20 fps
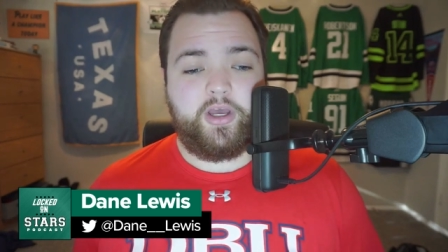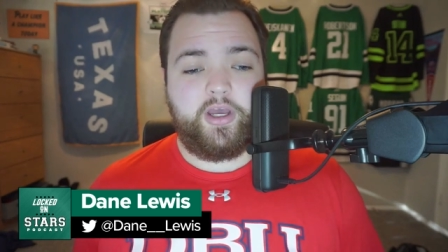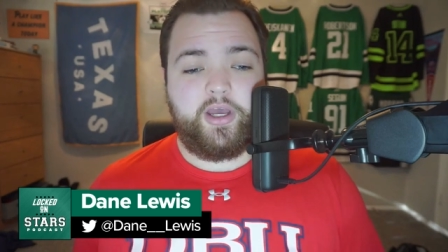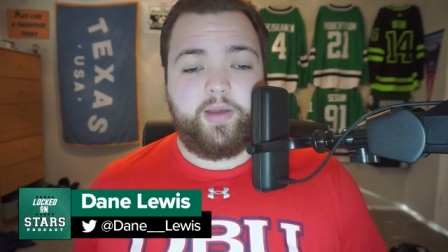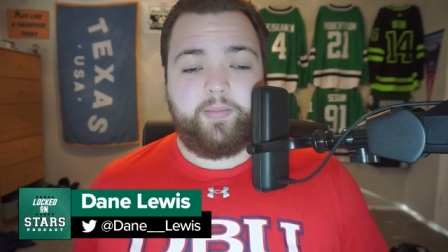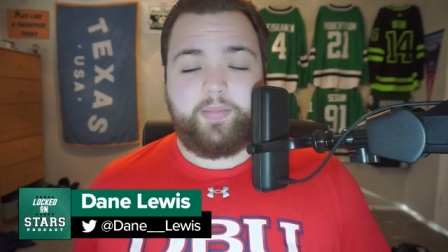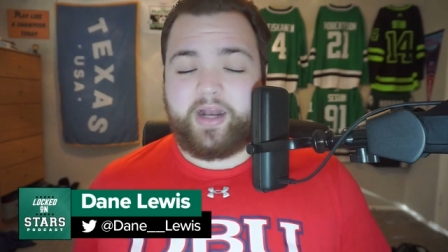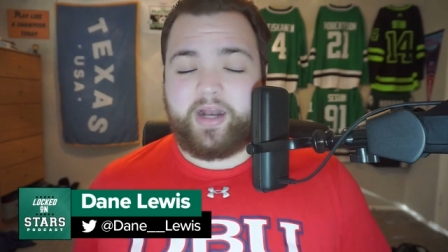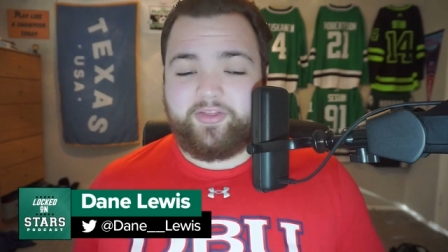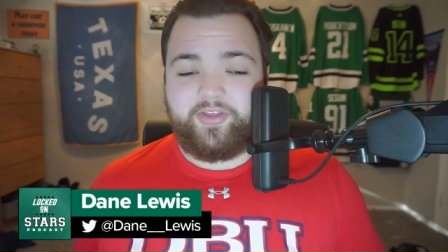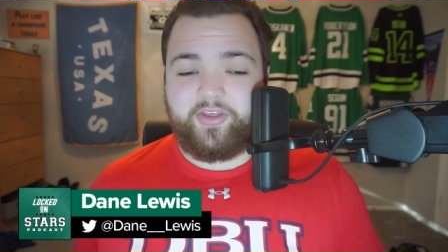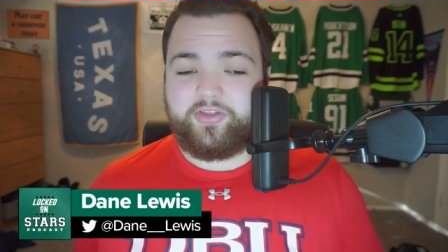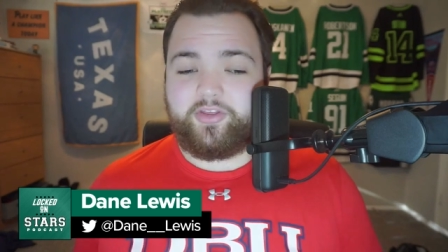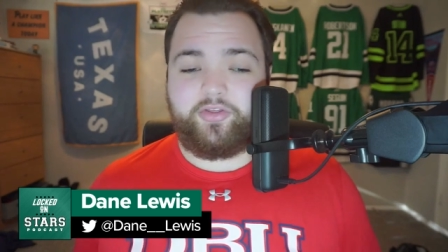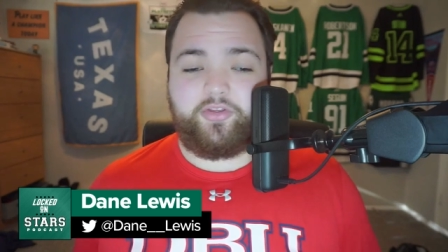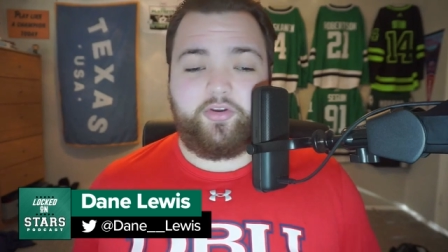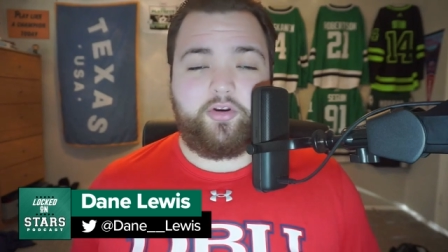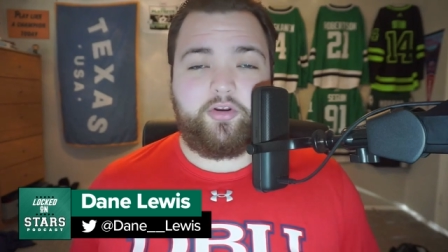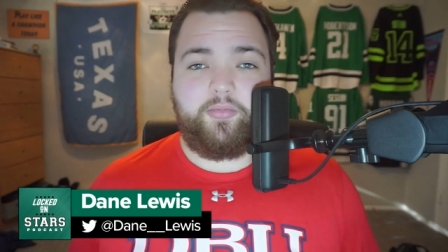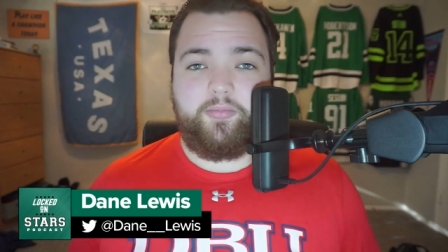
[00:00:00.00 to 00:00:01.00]
But I think that
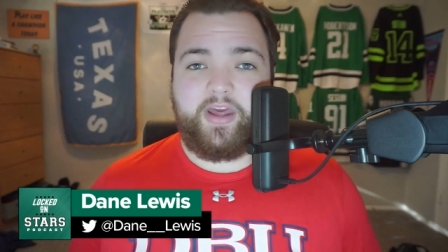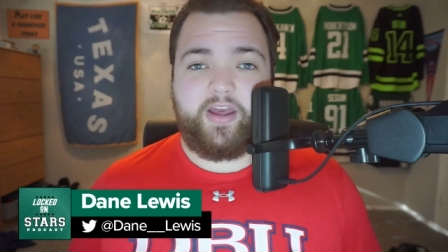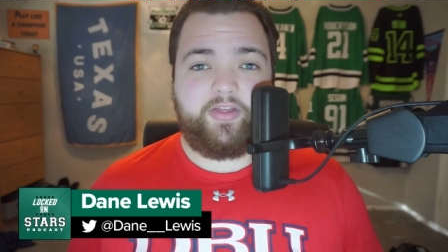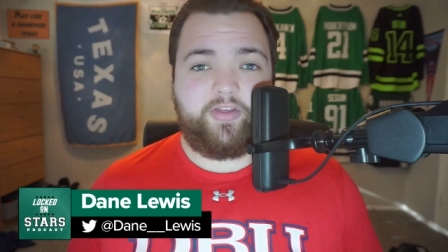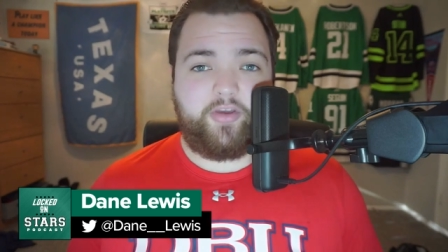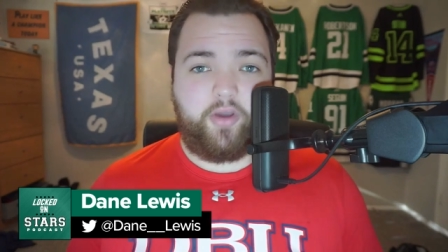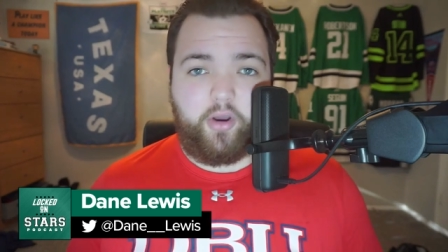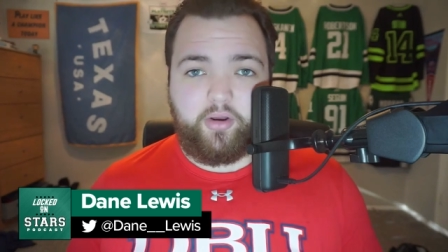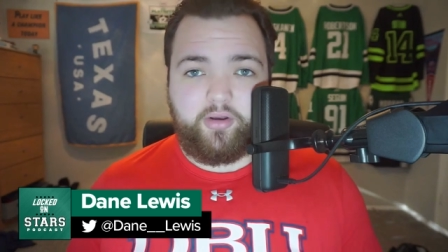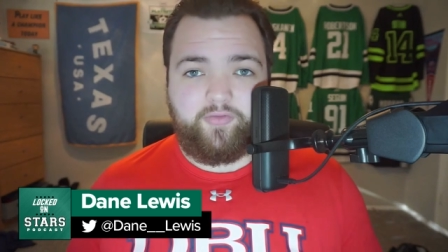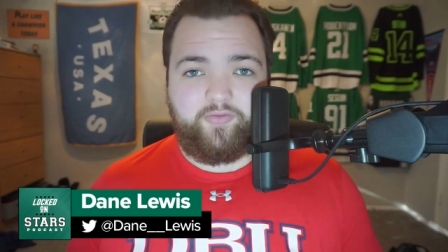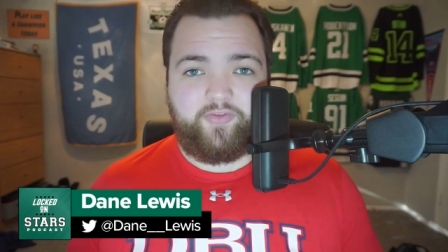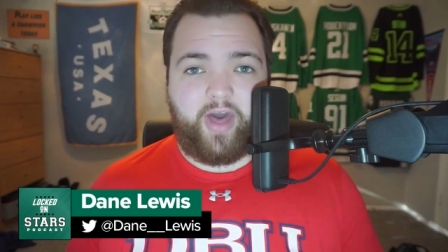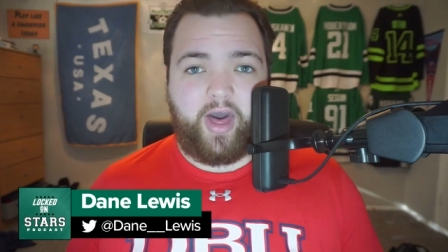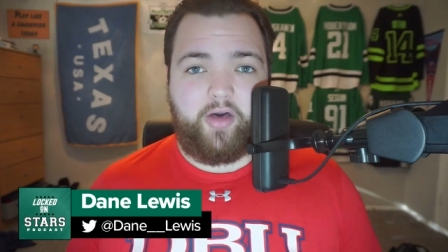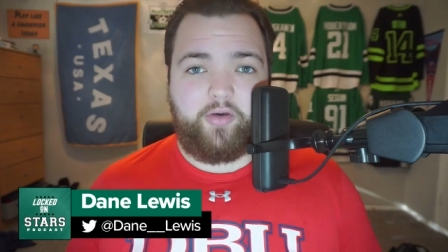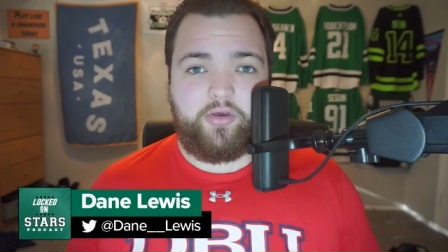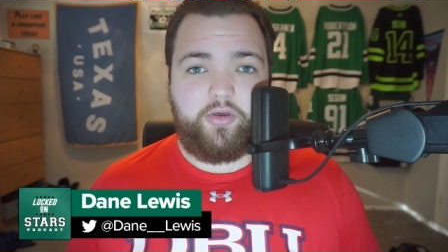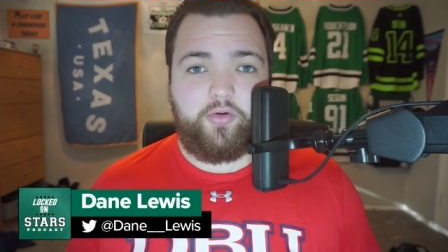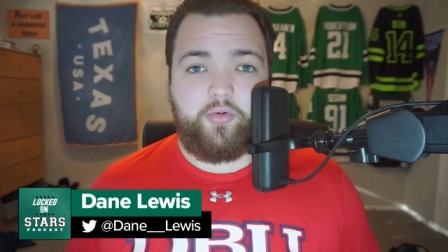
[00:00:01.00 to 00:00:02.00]
there could be a ton of
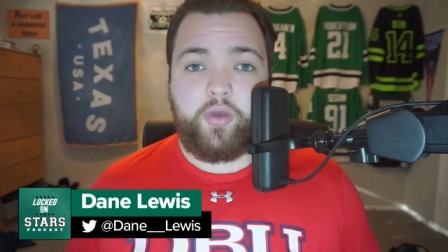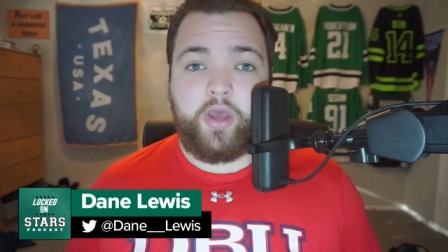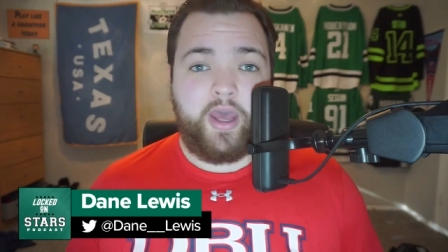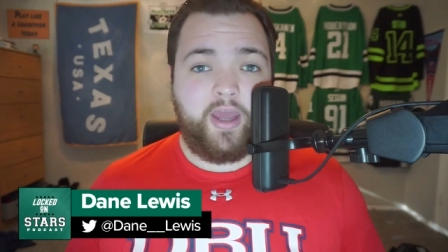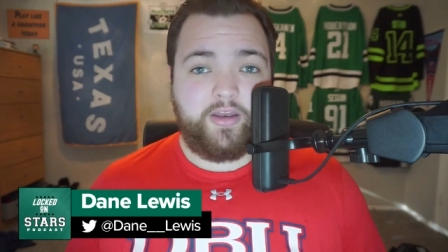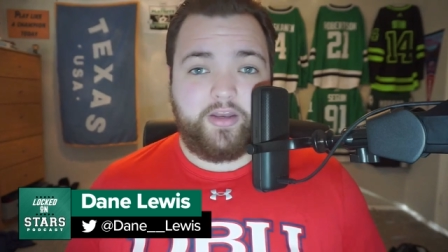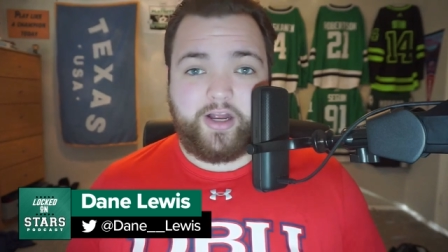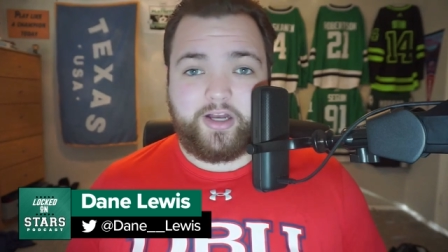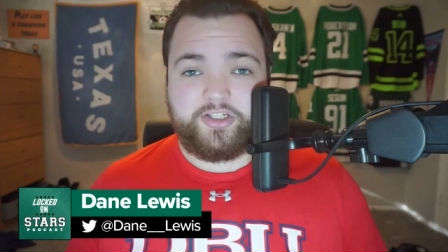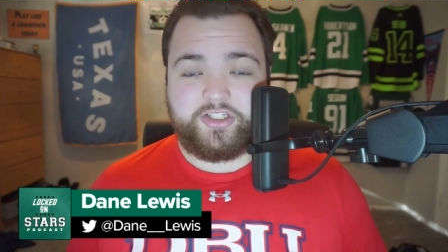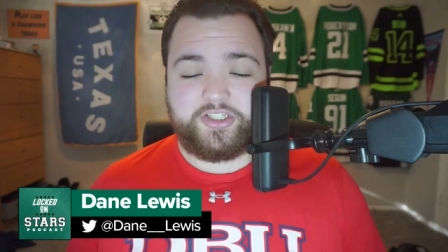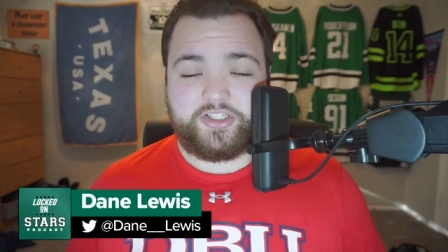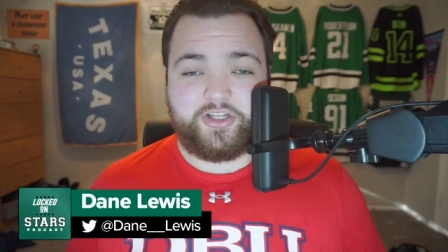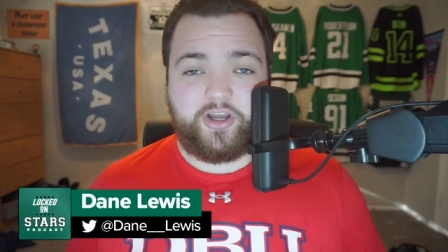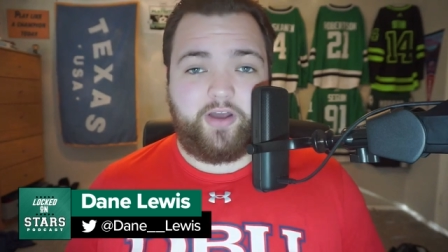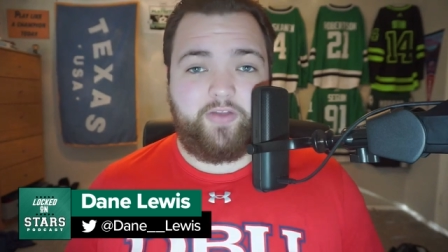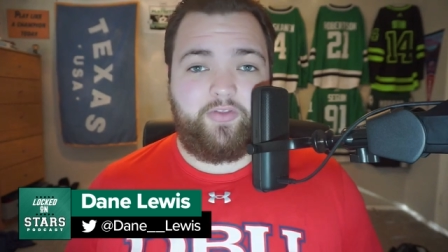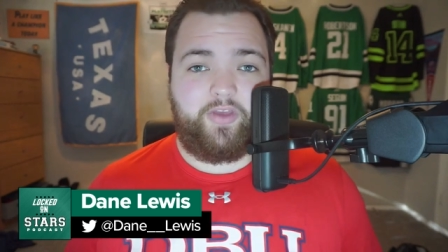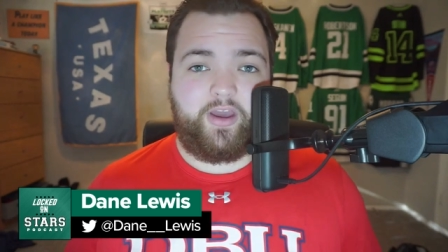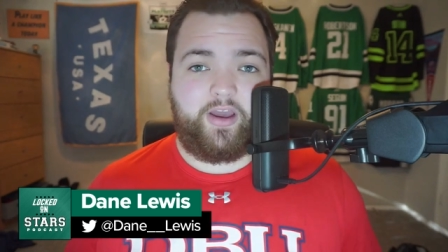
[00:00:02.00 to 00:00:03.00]
value, not just
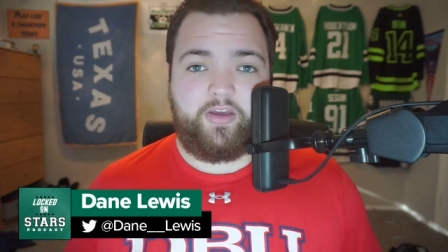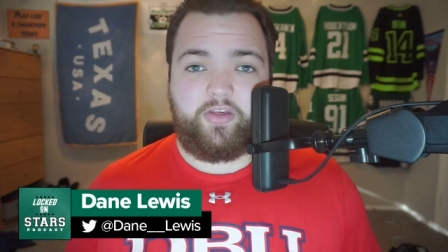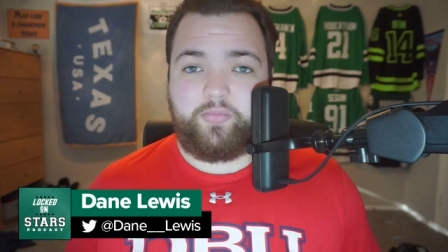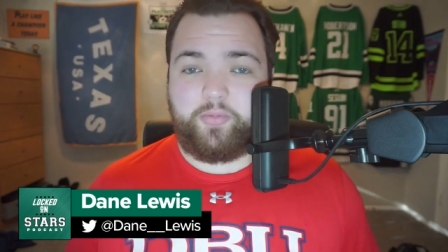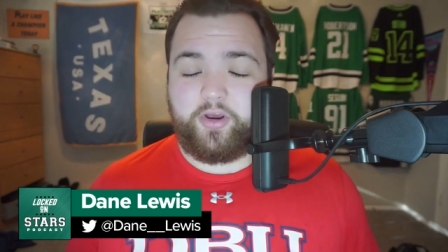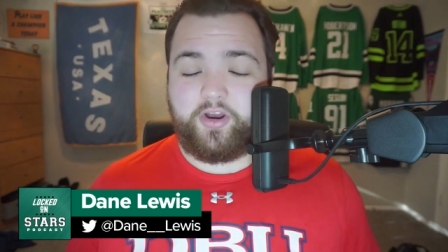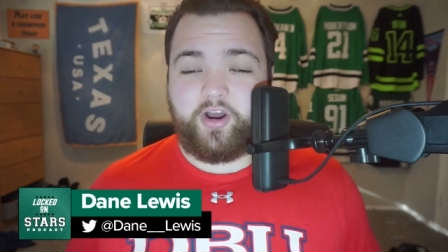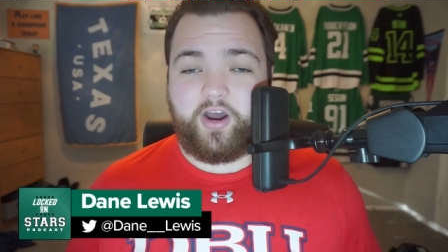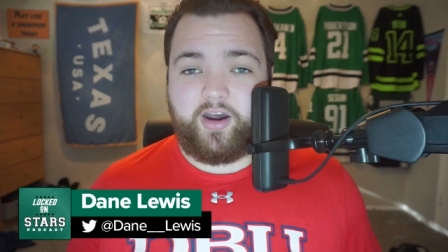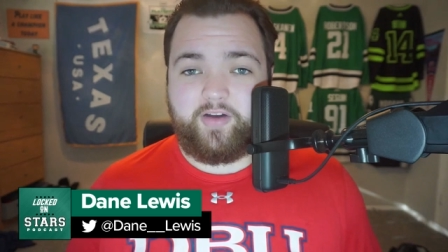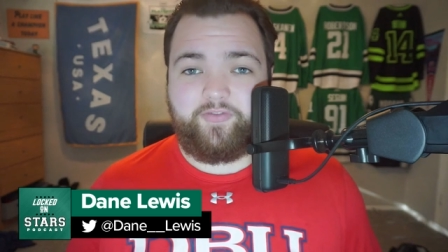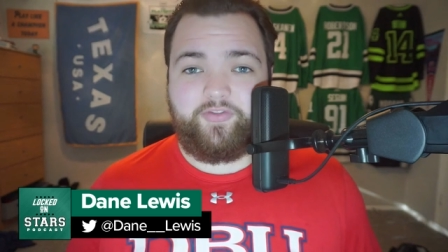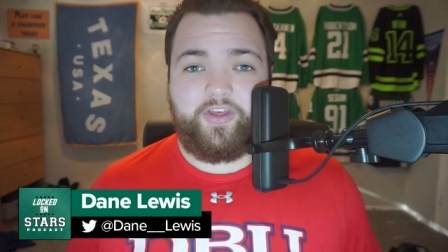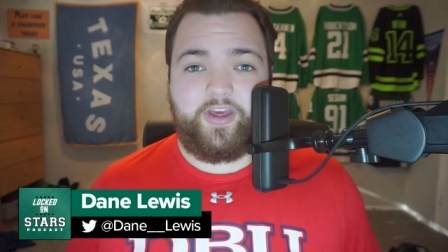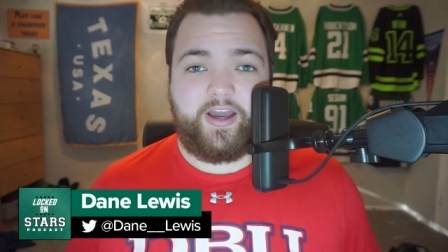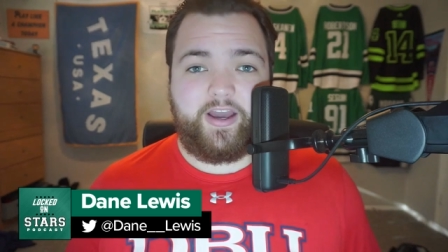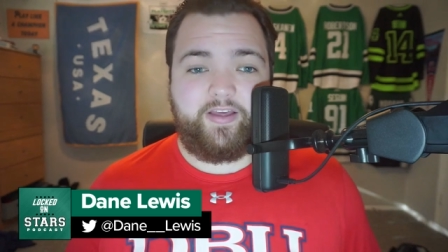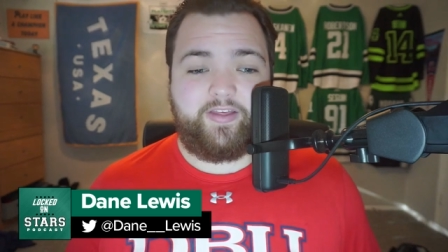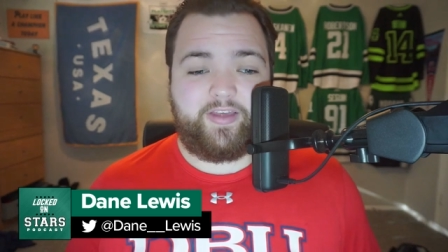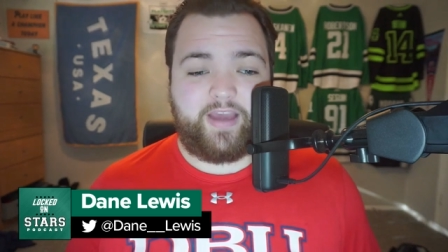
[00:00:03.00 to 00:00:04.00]
on the ice, but off the
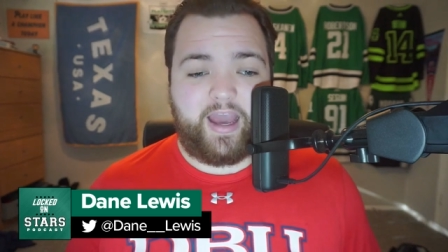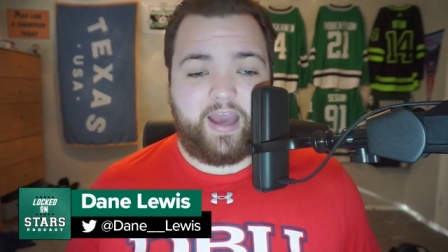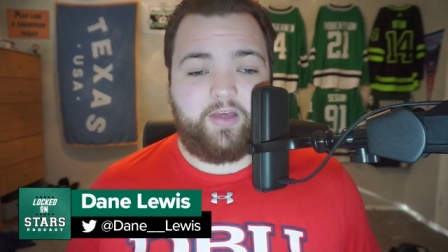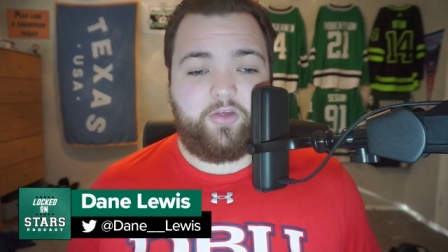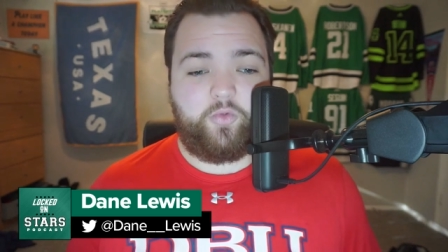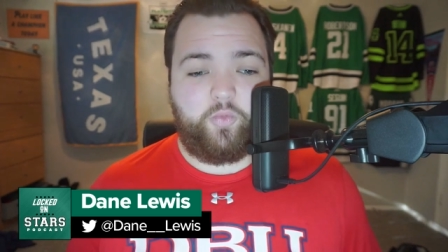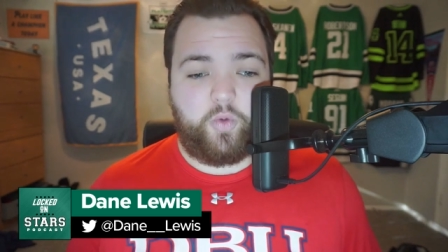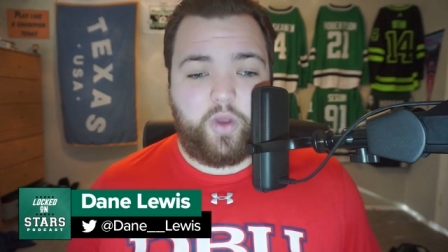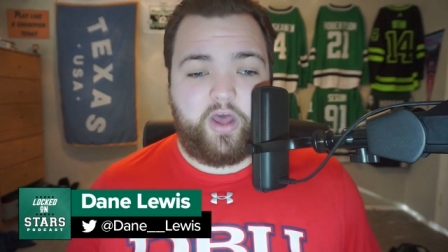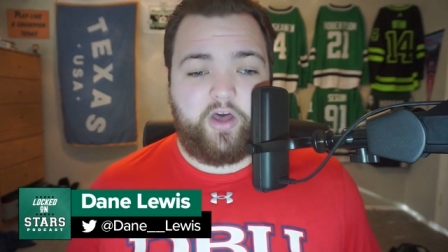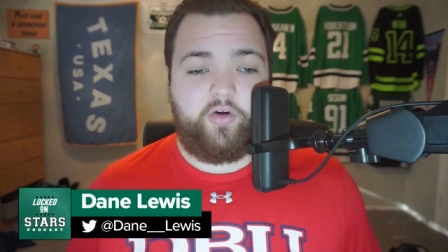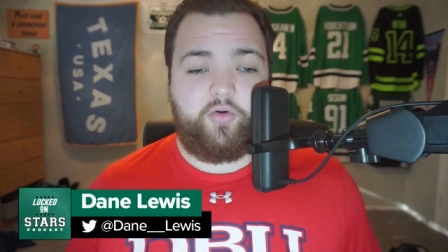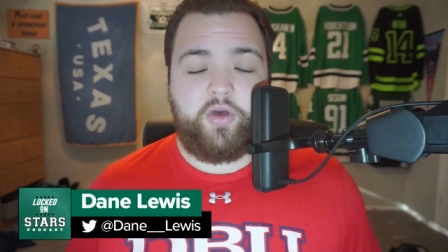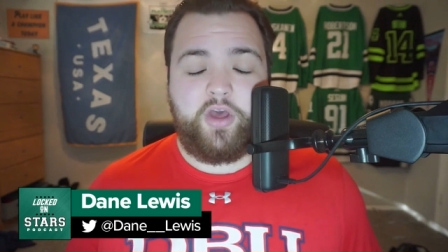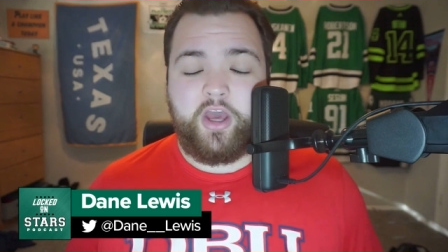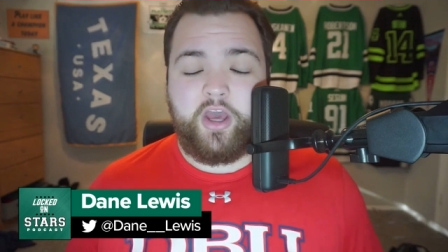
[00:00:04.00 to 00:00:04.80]
ice as well,